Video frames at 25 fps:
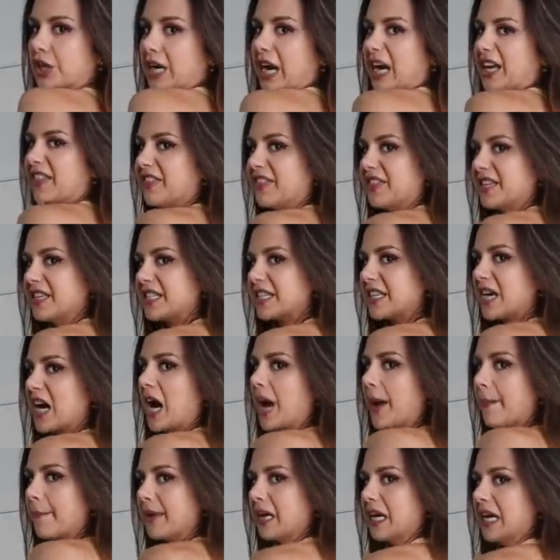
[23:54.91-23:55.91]
Like this
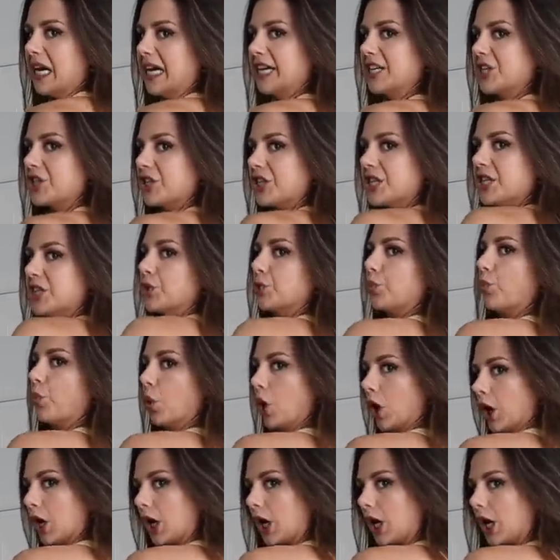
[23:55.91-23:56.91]
combination is
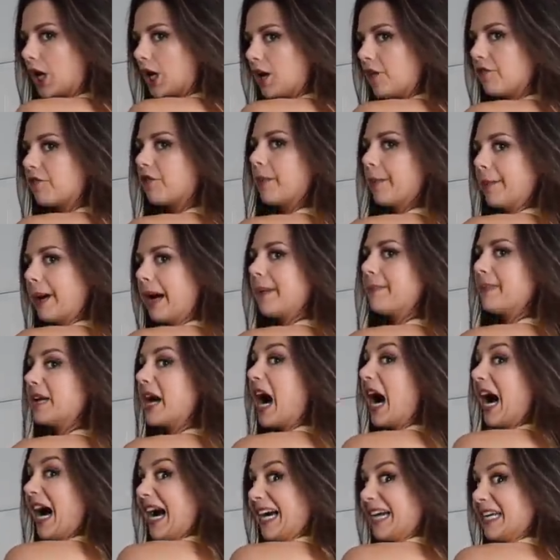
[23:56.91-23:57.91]
working for my
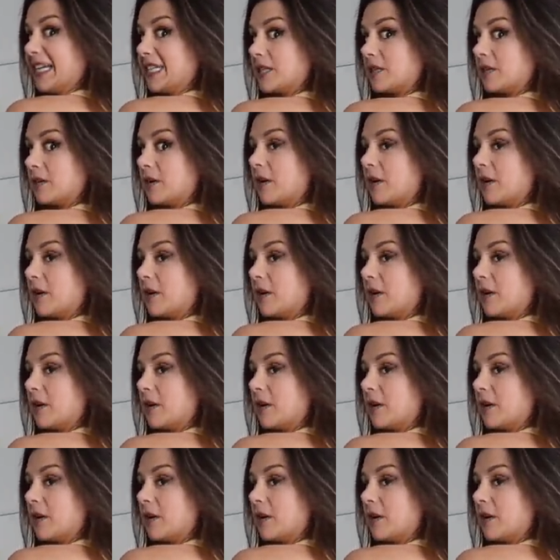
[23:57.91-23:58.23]
behind.